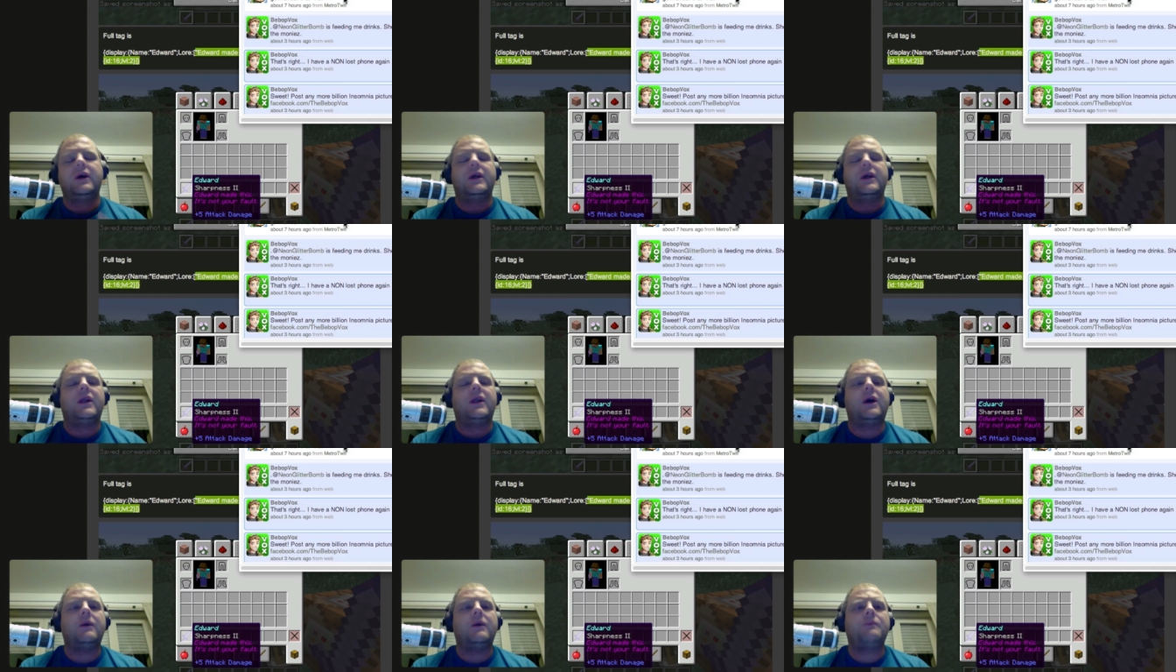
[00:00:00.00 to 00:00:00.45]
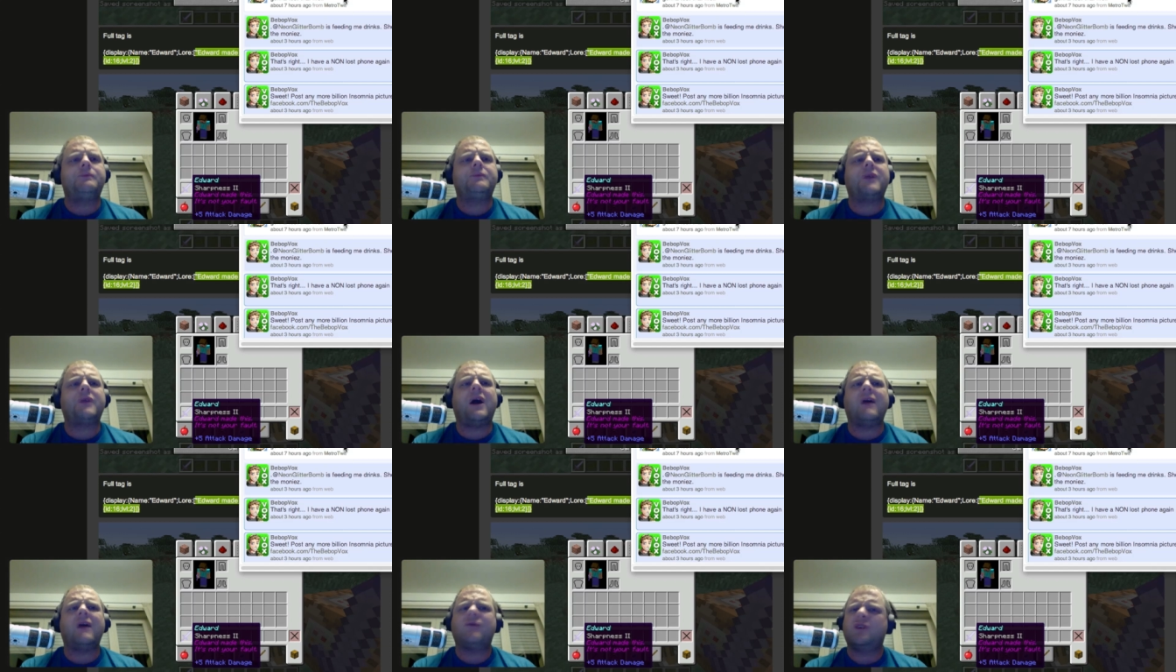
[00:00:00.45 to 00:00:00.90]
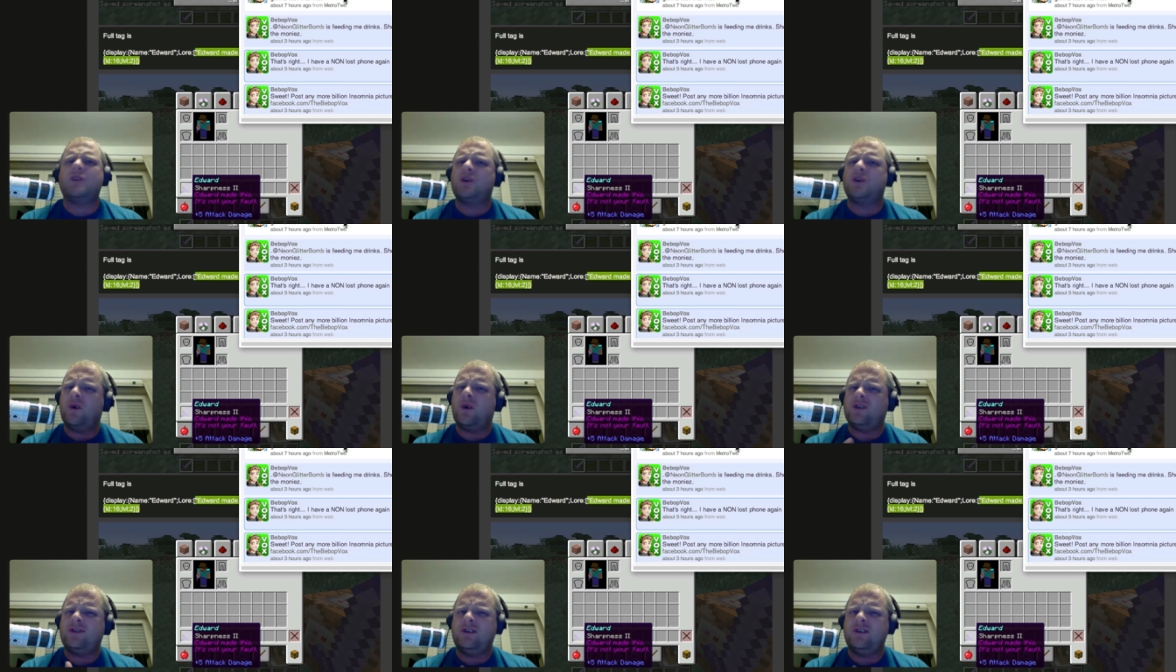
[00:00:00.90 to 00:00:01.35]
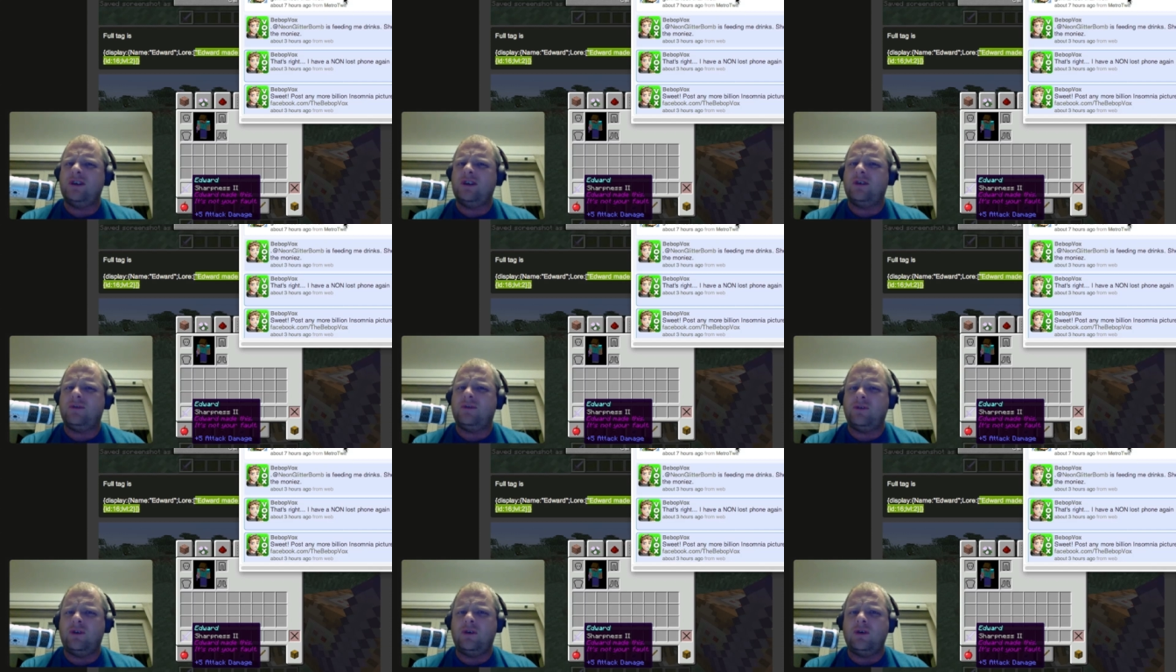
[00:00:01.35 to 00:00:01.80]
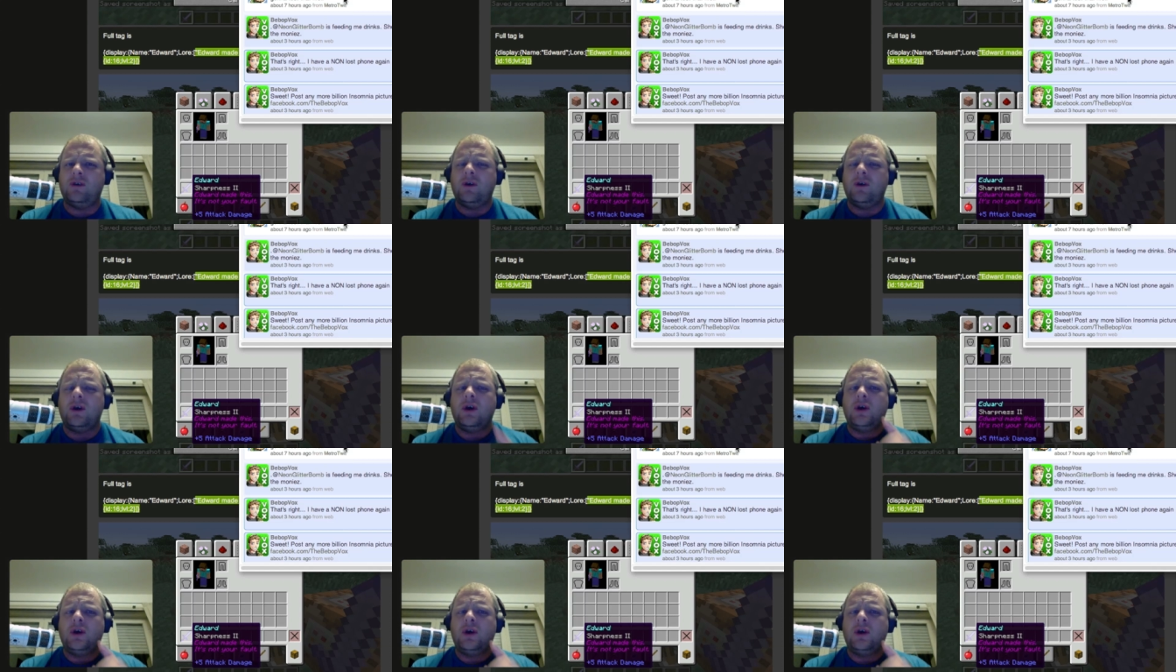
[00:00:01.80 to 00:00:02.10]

Now, I've got a question here for you.